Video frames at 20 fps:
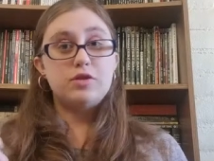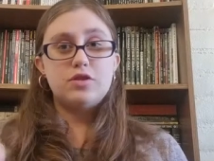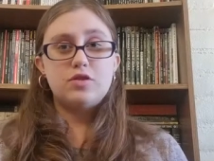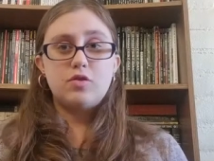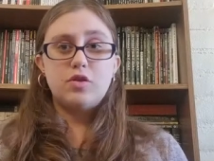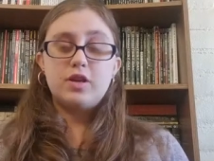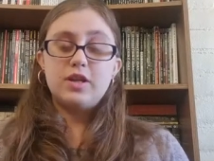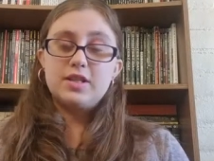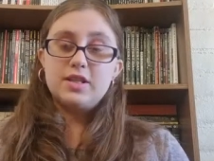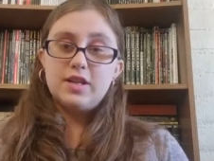
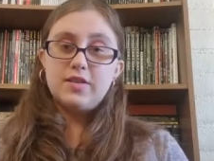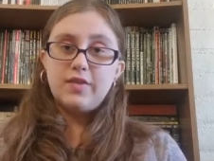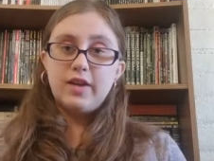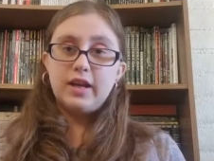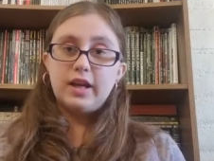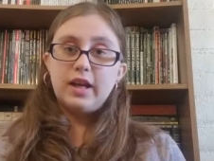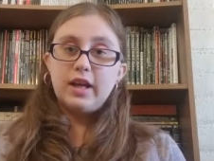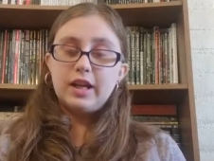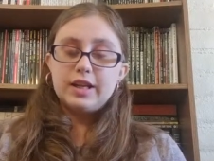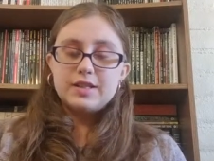bookstore to see if
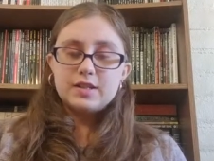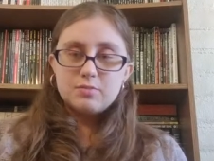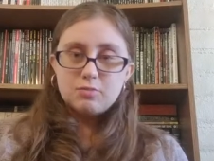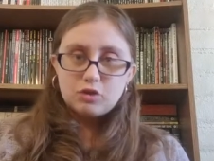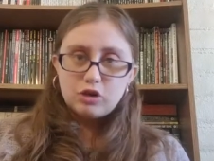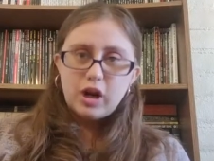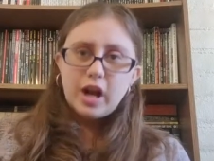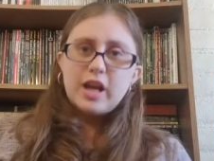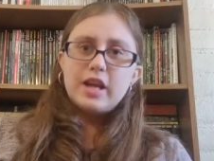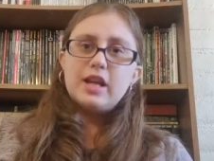I can get
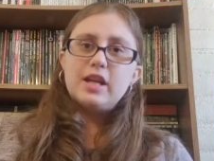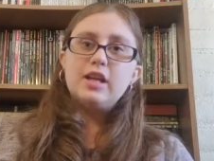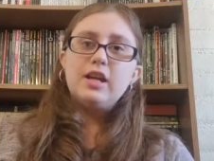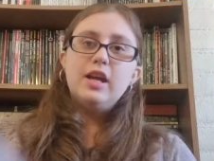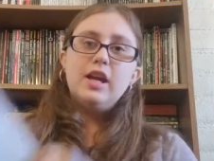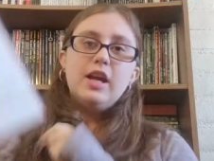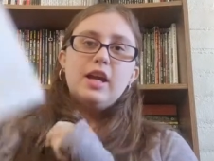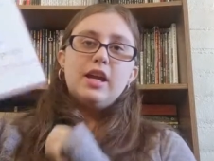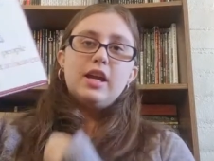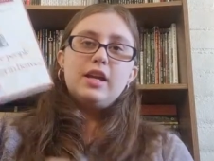some credit
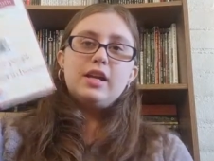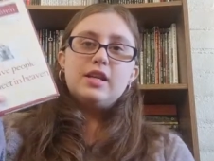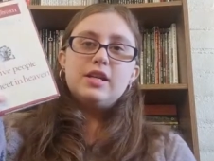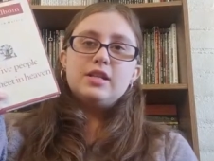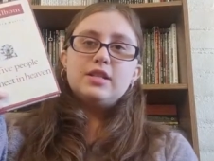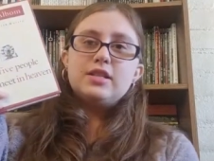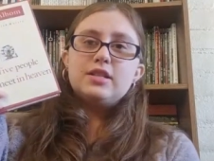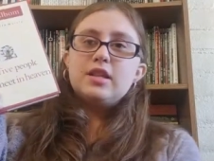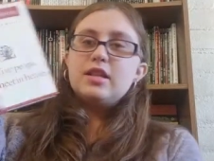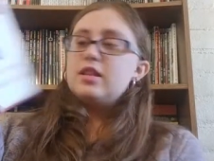
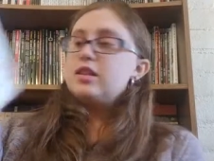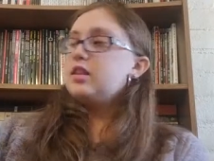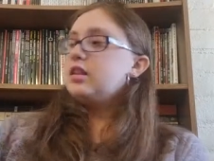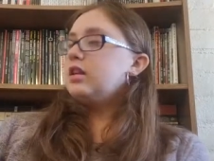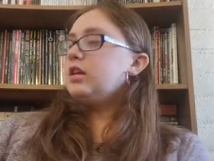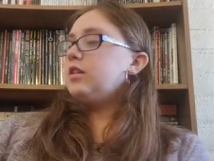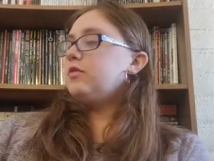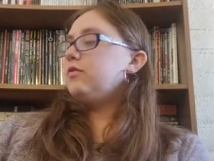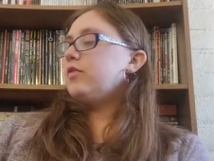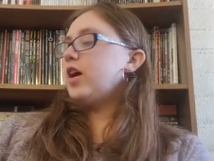is
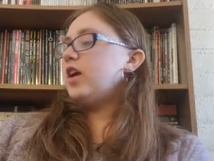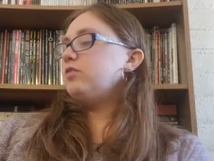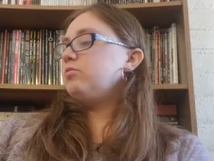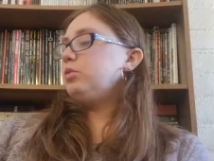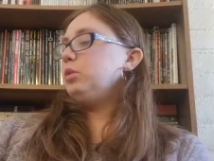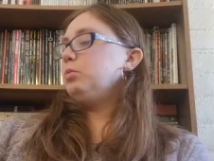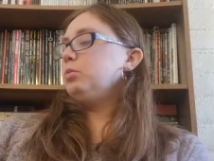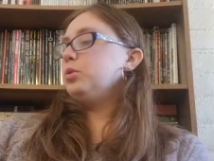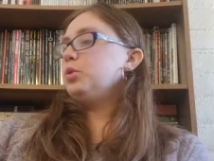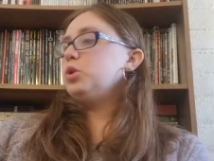The
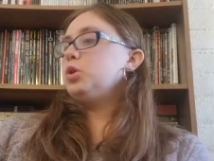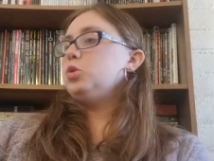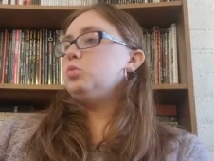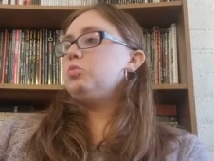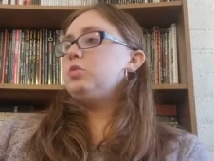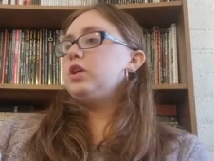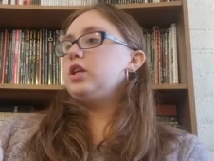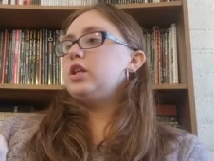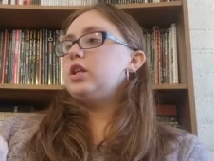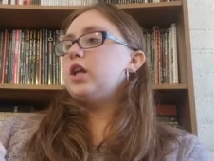Five People You
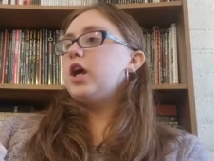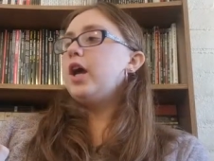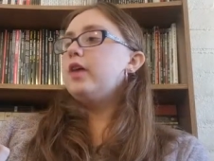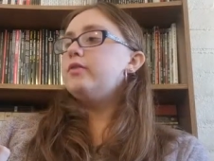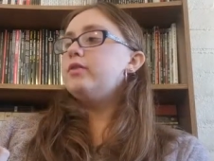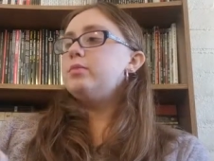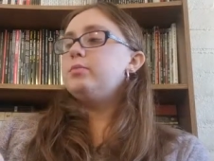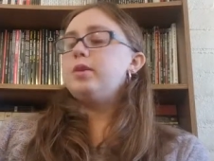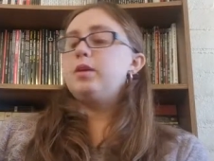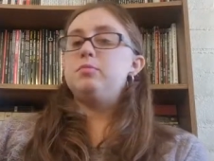Meet in
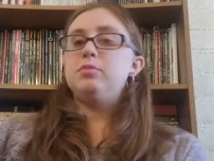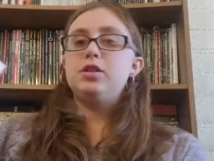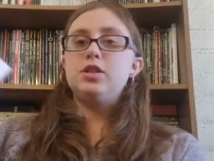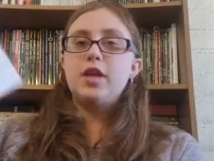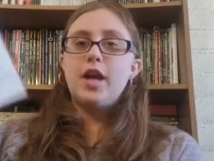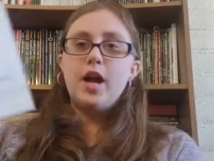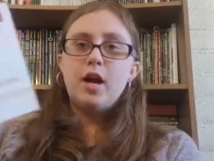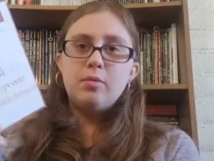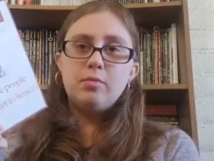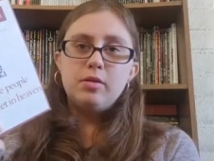Heaven by
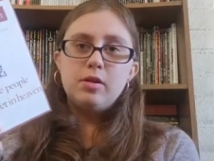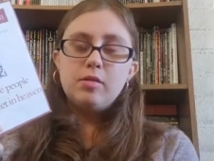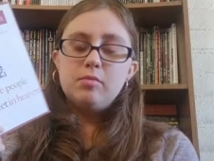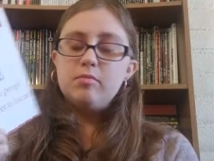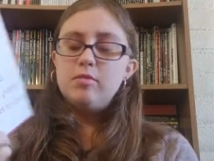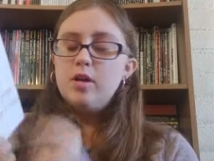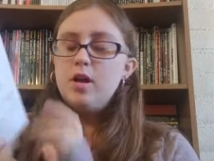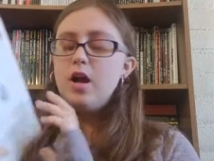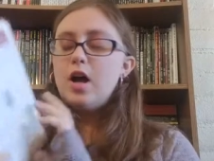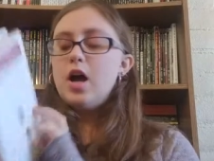Mitch
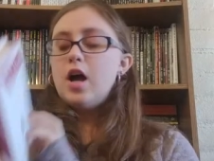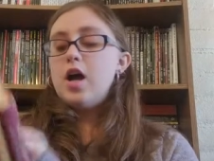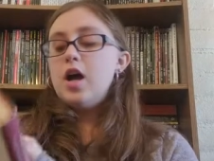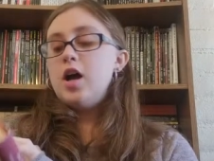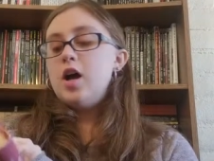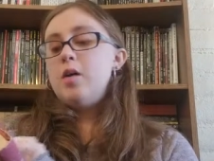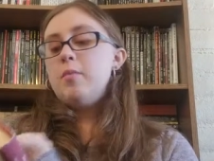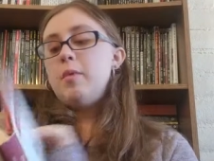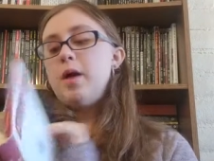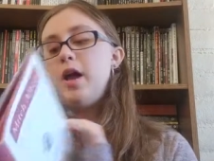Albom. Um,
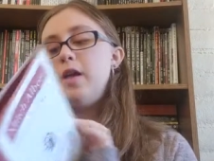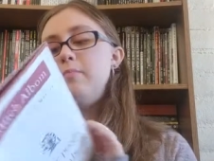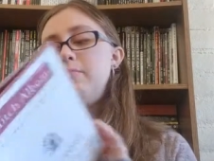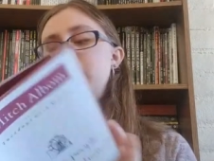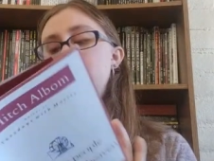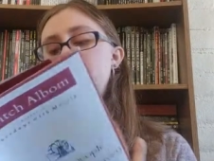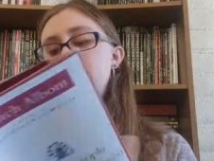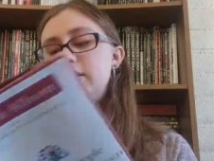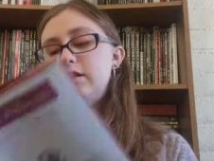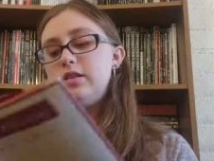
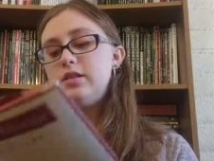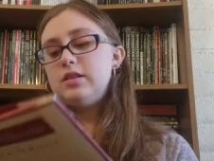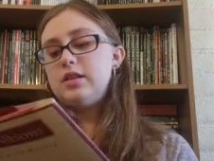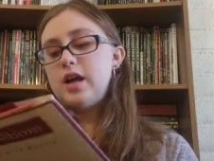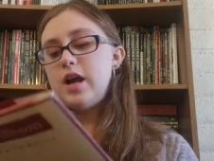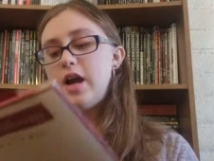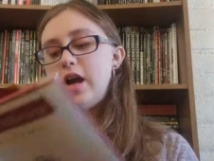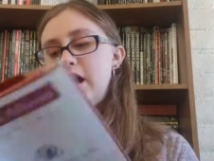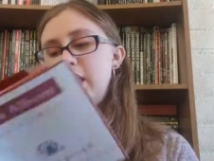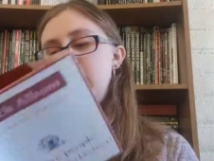I met
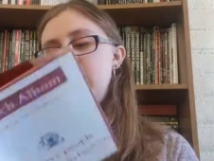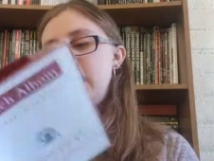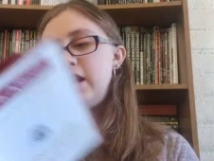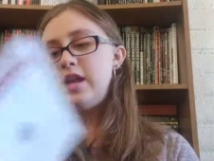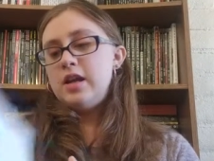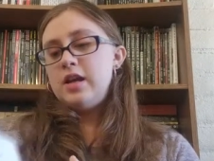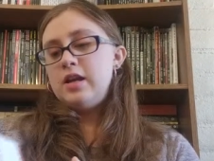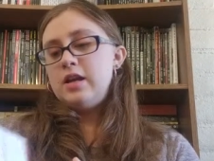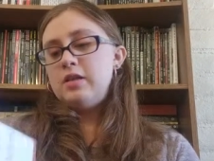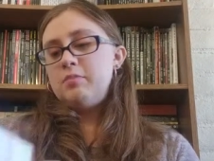
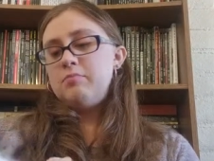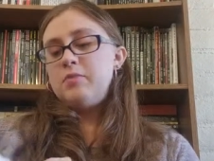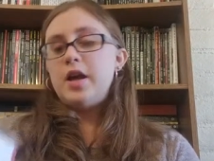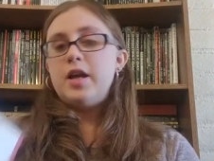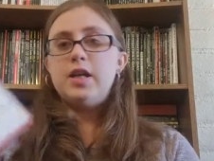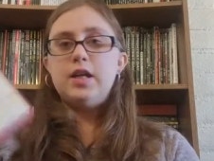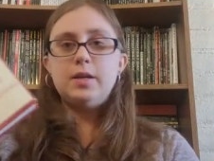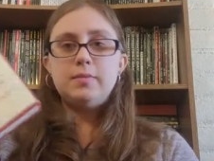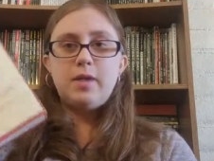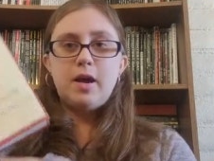I
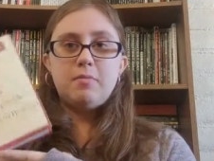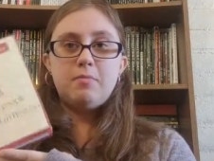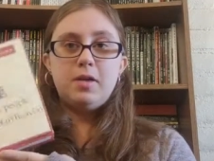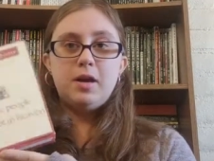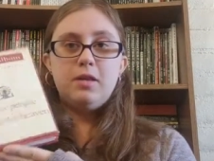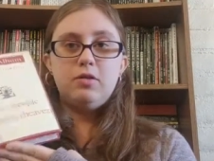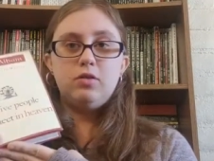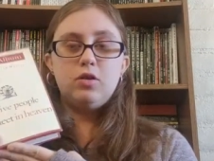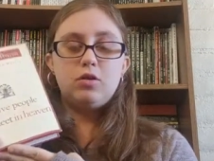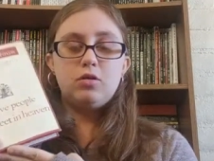met him at
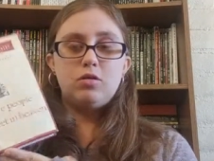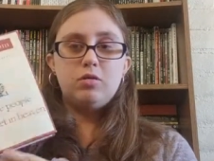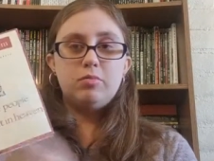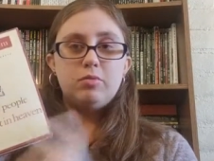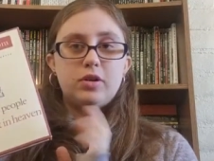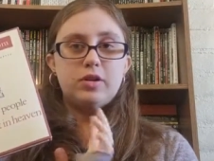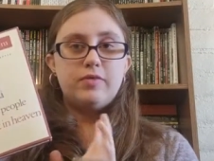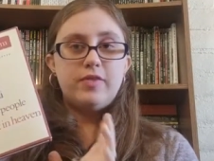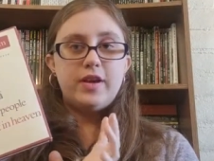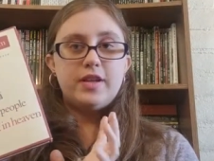my local
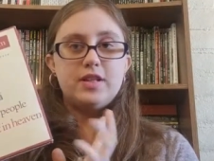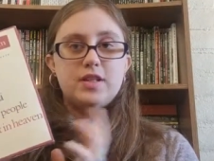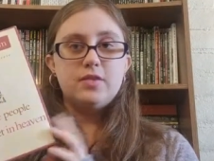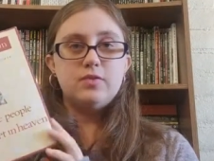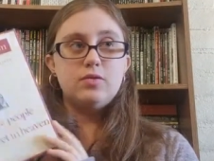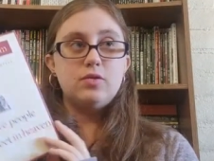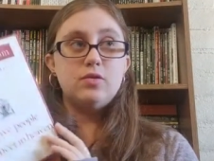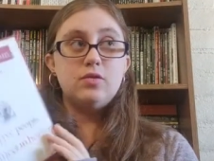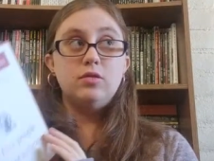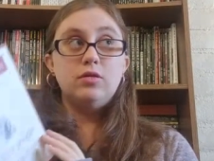book
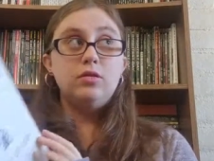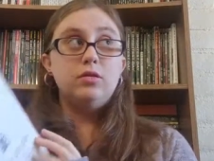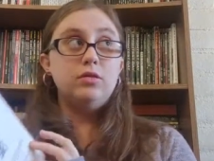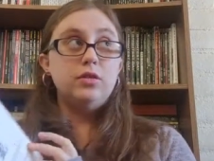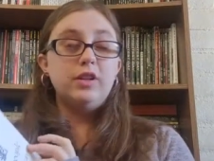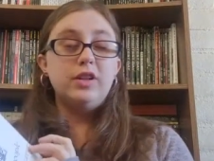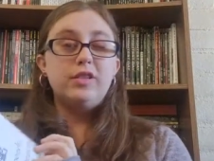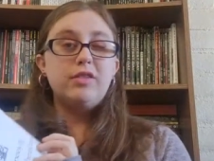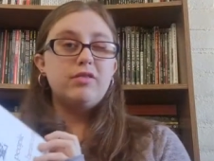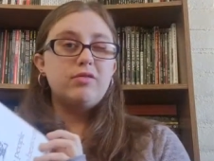festival
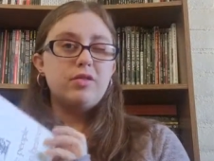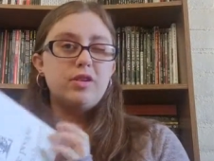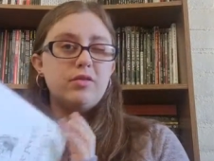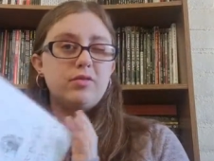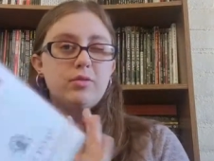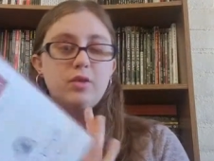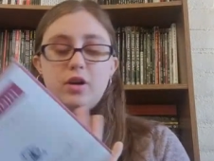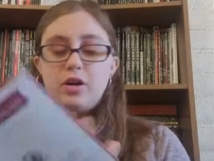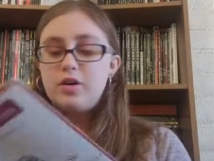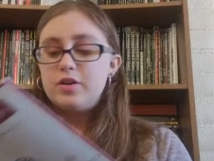like three or
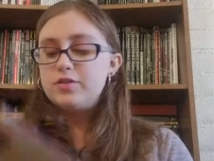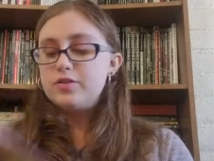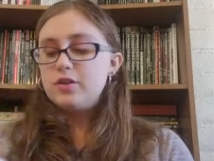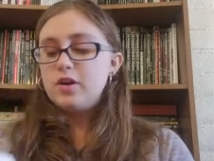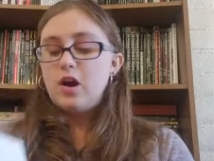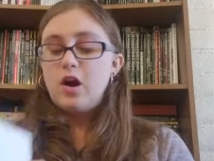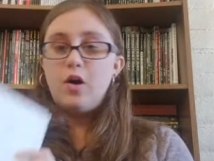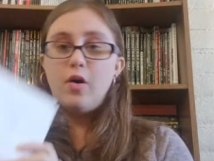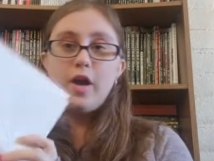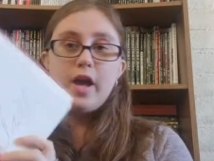four years
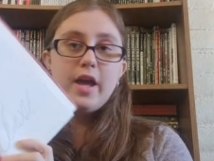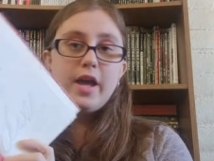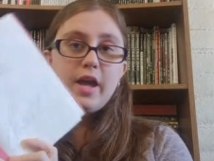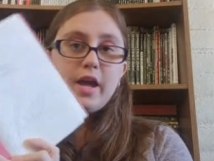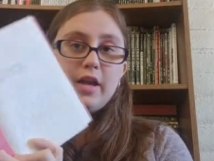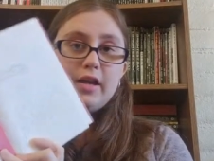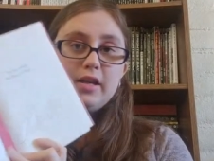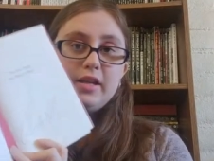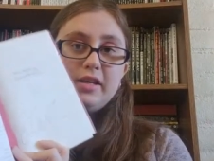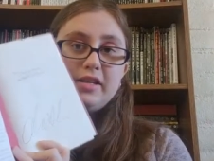ago,
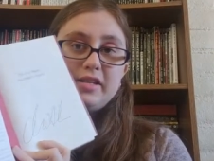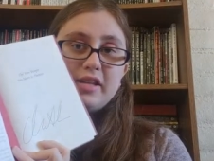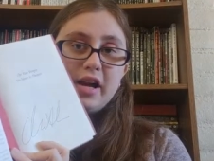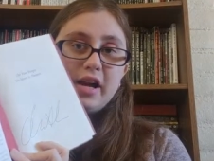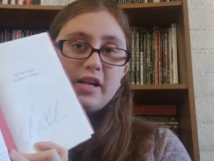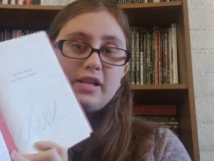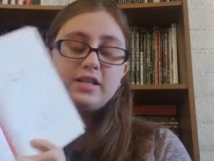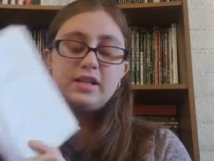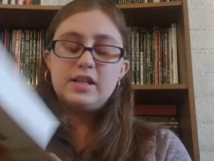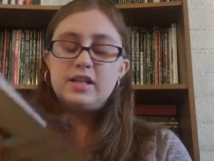and he
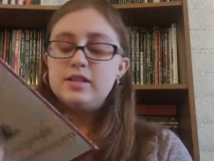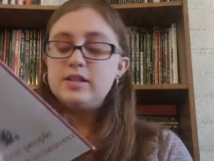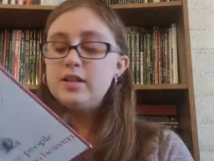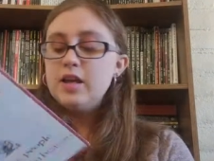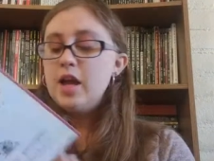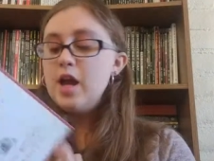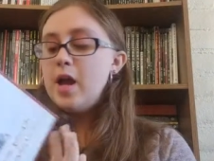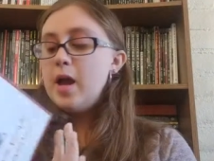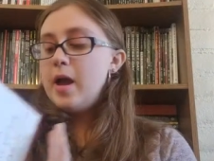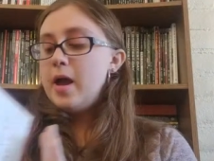signed it.
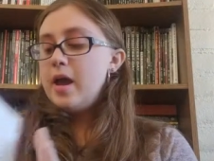